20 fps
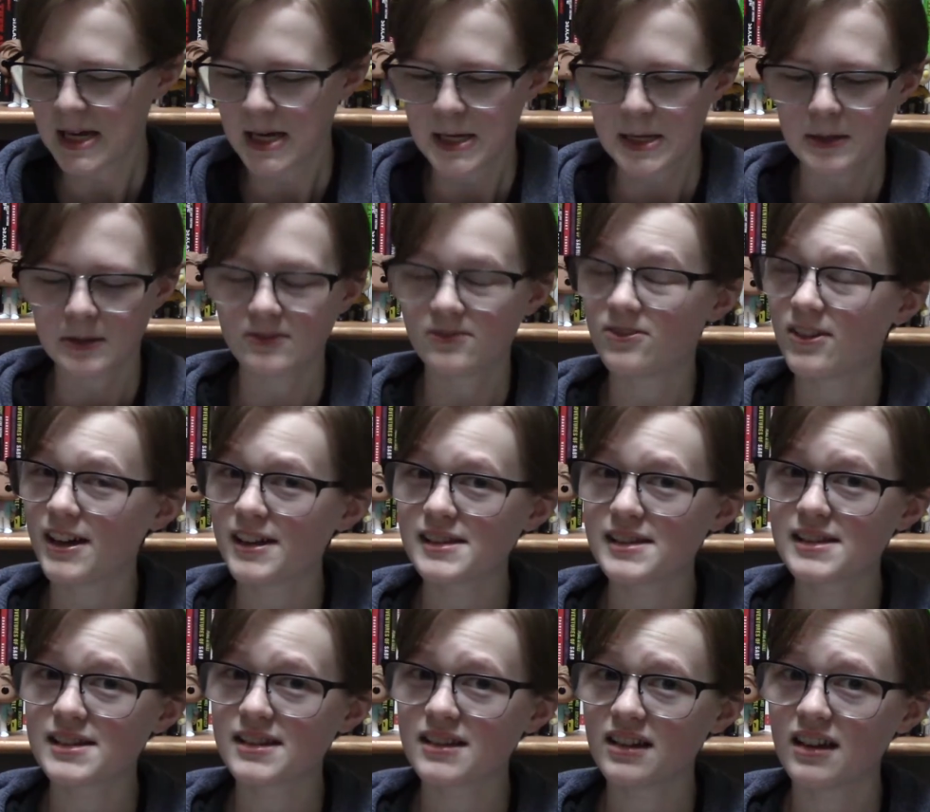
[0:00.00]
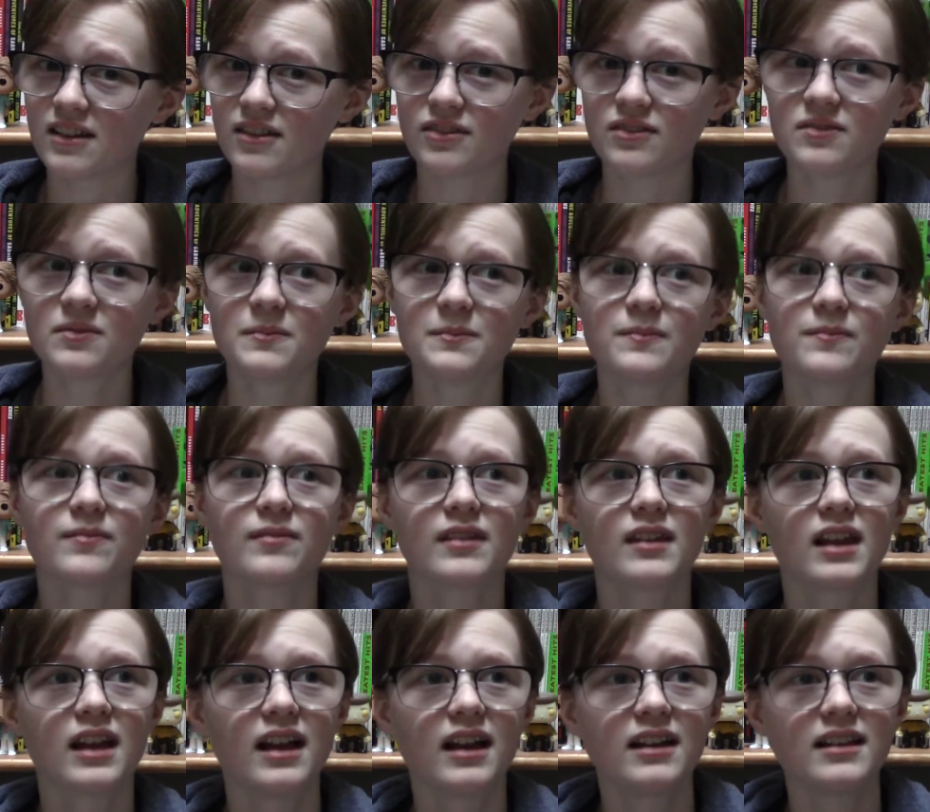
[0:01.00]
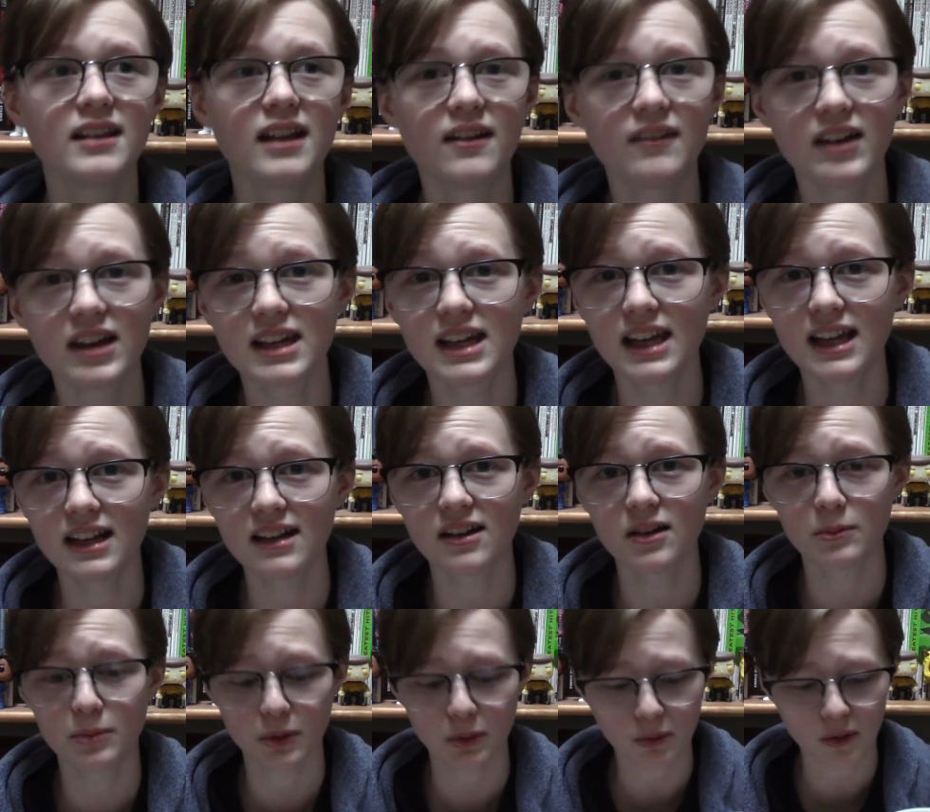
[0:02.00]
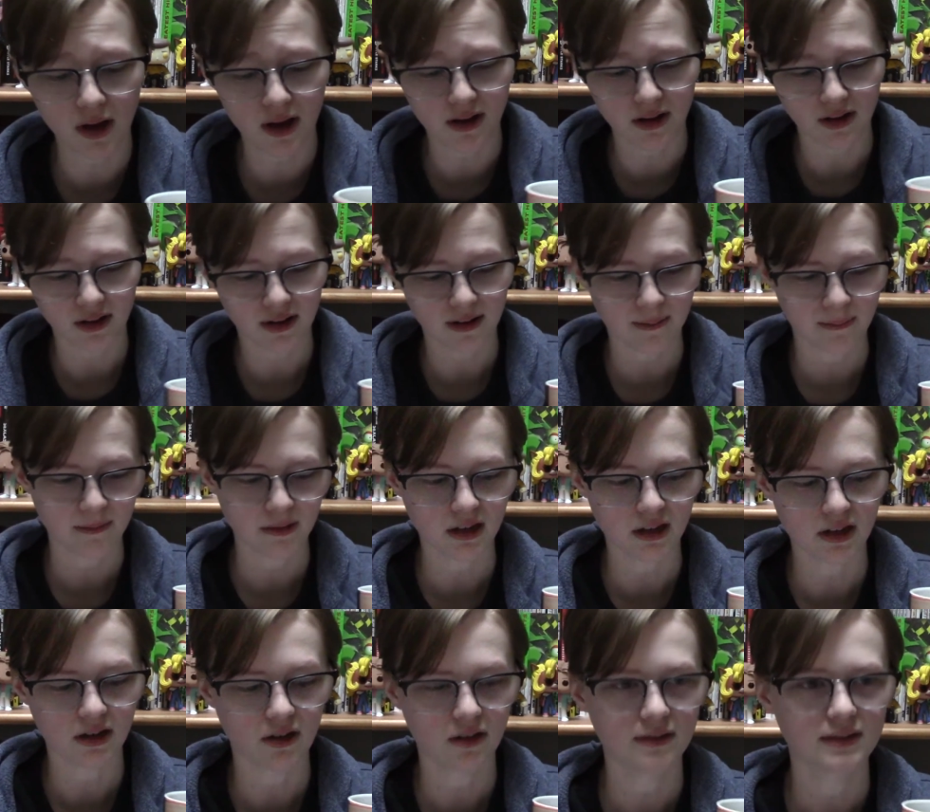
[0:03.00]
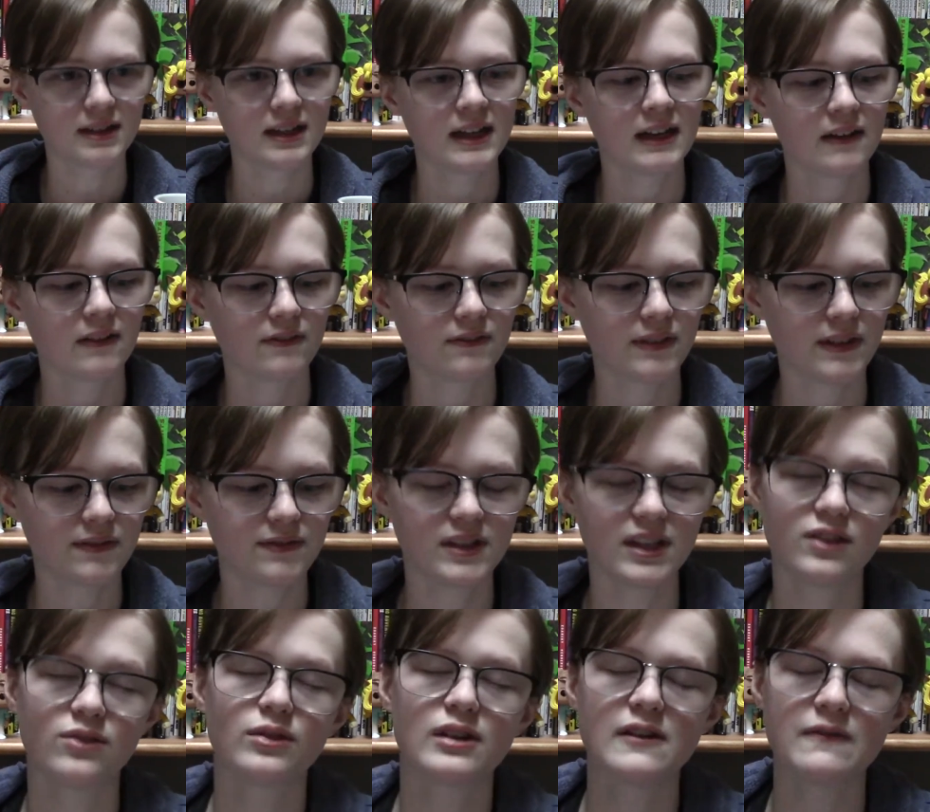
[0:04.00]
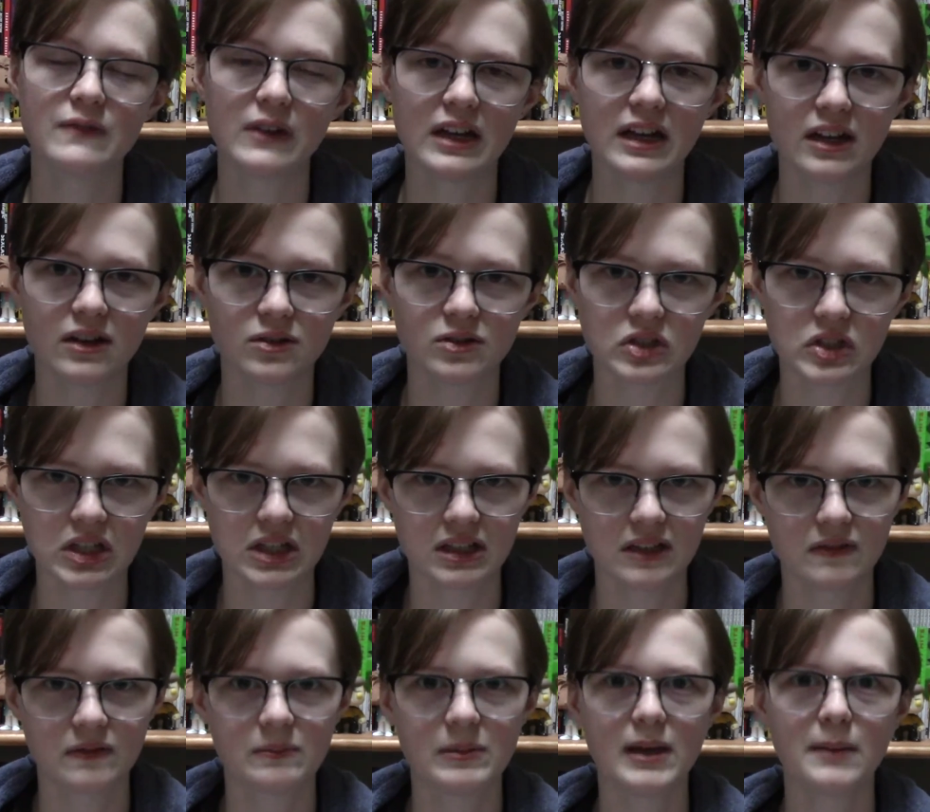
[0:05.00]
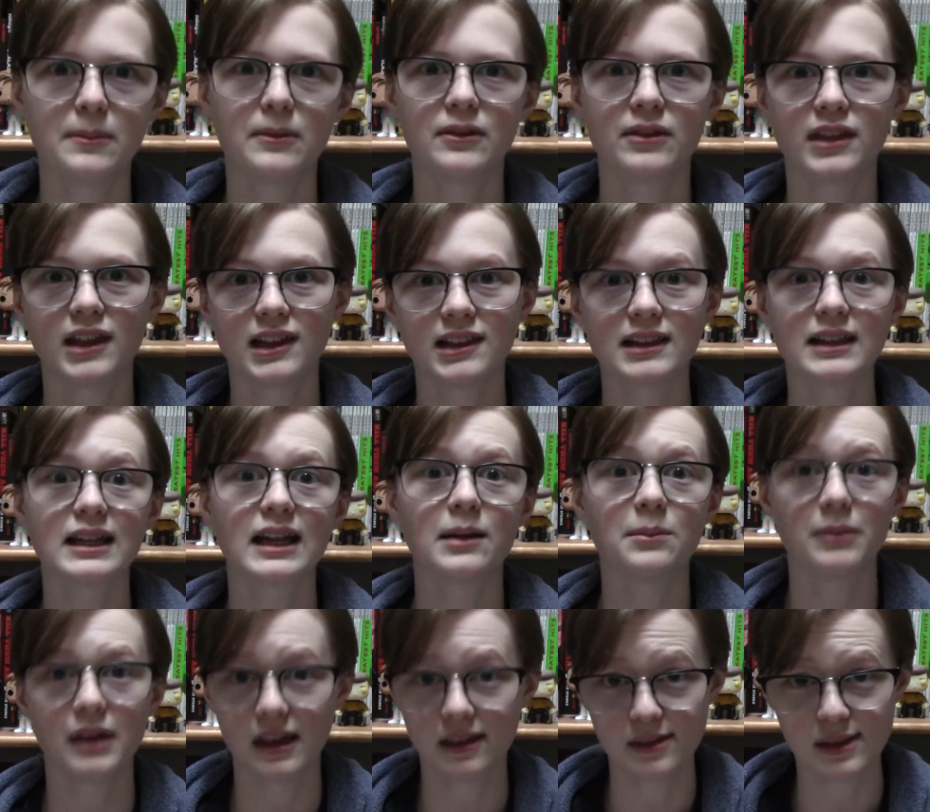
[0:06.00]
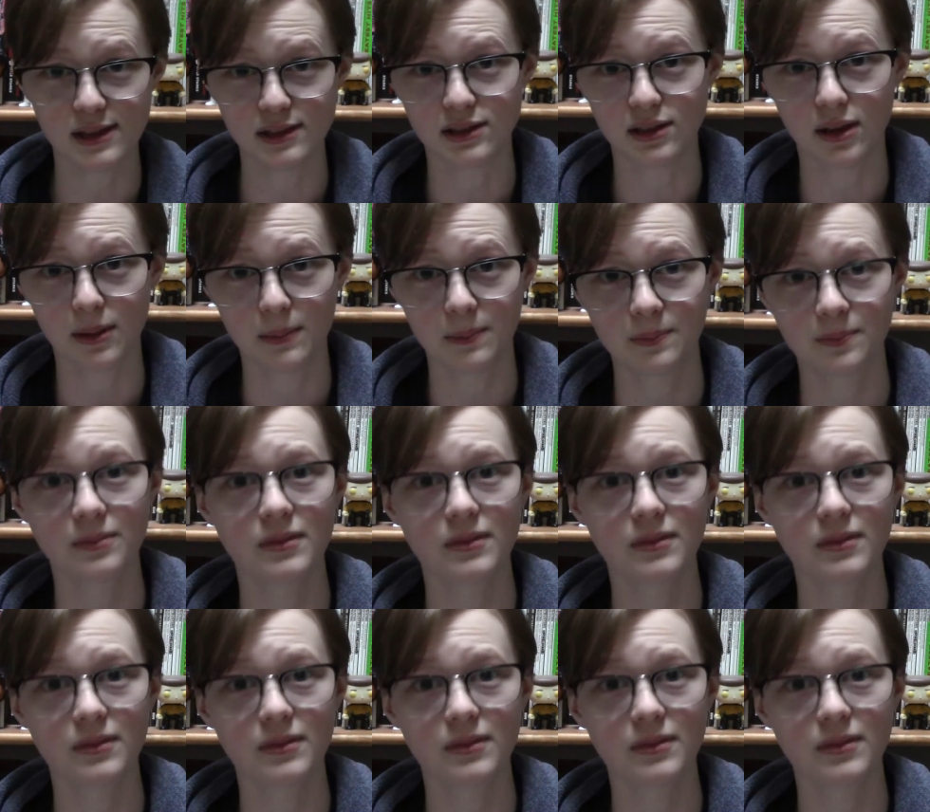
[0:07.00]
Fun stuff. Now I can't help but wonder, 53 videos in, if people think that I make these up.